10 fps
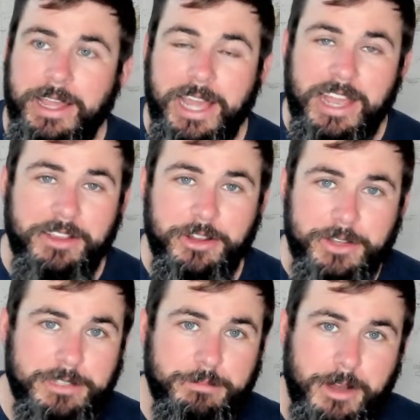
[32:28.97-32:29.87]

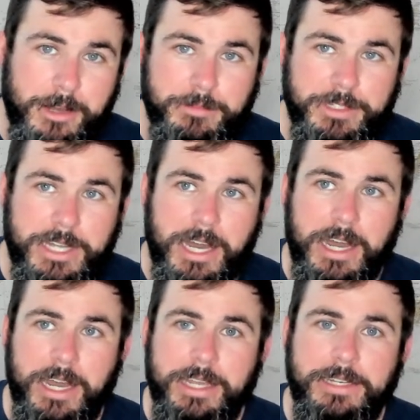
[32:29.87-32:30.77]
his mom's
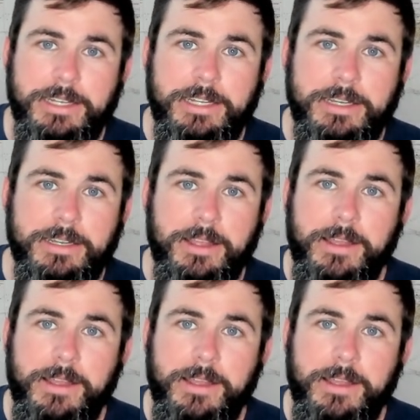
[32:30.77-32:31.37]
died and